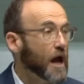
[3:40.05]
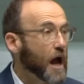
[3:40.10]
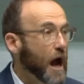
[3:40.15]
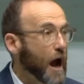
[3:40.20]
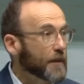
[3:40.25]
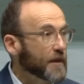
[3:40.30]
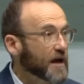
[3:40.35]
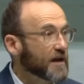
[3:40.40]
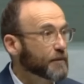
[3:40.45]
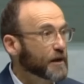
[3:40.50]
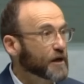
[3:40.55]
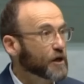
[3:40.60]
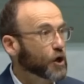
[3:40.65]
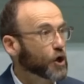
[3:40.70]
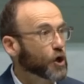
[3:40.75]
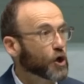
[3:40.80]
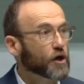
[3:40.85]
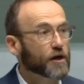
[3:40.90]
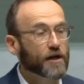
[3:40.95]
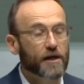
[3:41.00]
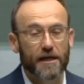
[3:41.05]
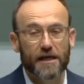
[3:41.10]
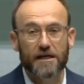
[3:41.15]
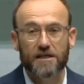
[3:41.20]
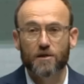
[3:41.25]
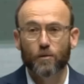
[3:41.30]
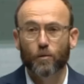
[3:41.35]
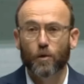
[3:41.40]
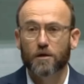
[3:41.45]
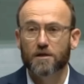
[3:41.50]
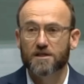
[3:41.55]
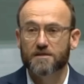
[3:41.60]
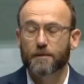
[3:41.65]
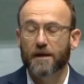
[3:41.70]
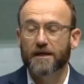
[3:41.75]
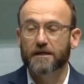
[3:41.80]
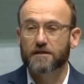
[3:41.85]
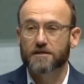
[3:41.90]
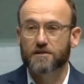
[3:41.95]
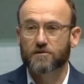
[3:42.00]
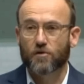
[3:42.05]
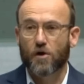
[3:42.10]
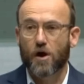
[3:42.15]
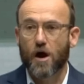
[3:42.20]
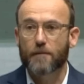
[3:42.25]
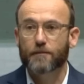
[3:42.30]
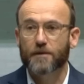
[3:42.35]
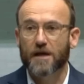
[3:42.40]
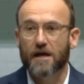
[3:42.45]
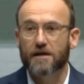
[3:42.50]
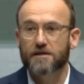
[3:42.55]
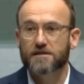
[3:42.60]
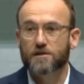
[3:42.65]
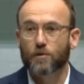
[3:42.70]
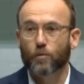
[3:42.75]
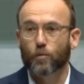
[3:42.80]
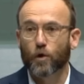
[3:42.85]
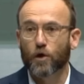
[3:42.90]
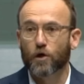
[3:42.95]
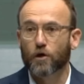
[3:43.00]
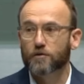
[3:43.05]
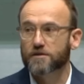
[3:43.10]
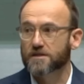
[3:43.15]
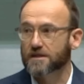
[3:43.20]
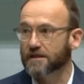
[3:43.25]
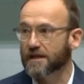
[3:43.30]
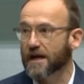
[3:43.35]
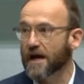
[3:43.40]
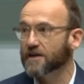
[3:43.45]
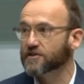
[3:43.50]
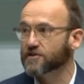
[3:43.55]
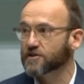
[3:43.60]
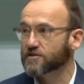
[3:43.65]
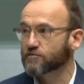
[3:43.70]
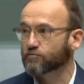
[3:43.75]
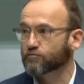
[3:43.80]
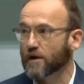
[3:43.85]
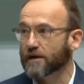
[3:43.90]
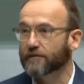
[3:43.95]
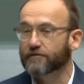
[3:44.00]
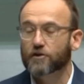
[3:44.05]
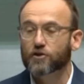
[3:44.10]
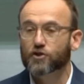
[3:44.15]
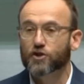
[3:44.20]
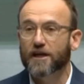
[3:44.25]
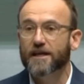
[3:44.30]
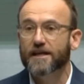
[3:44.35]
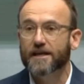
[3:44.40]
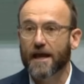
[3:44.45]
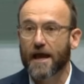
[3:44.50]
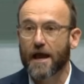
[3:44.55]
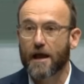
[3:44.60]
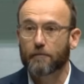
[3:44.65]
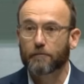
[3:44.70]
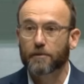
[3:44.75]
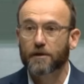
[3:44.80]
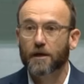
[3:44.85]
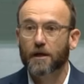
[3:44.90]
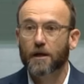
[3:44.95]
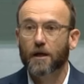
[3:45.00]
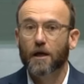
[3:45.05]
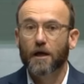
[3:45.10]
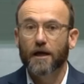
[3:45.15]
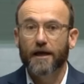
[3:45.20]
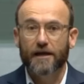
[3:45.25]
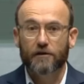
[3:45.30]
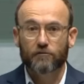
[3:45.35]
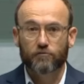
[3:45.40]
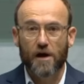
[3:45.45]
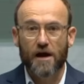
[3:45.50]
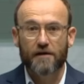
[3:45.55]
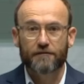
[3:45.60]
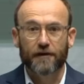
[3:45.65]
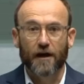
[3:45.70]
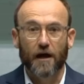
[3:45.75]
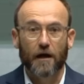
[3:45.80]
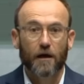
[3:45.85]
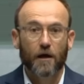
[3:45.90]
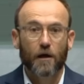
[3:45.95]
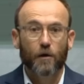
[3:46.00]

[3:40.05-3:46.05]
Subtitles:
And they've been herded into what has been described as the world's largest refugee camp in Rafah,